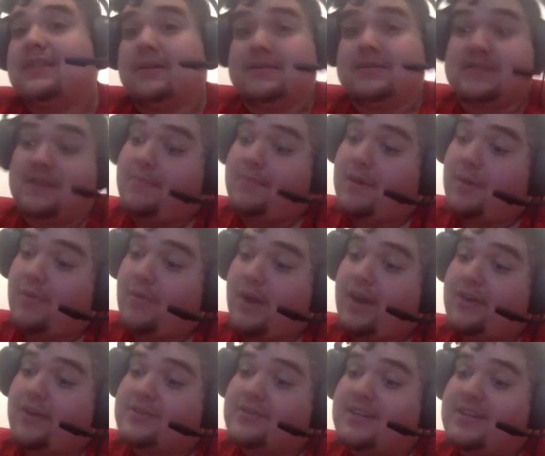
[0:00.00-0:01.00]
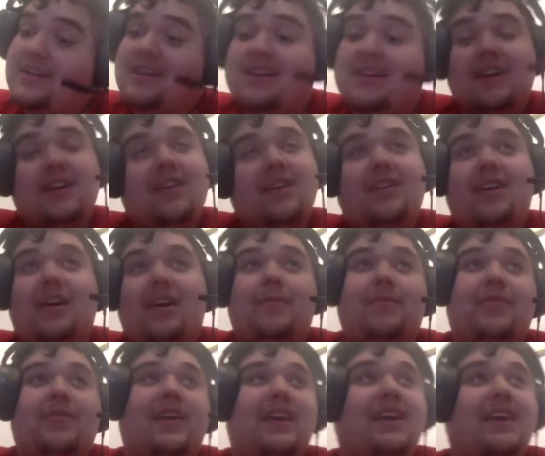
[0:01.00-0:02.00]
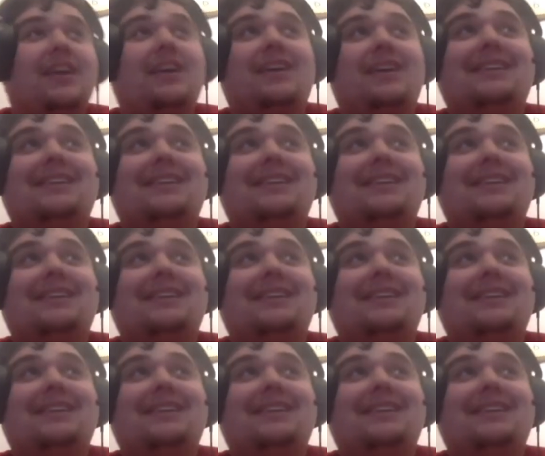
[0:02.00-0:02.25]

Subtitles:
some beat writers in Indy think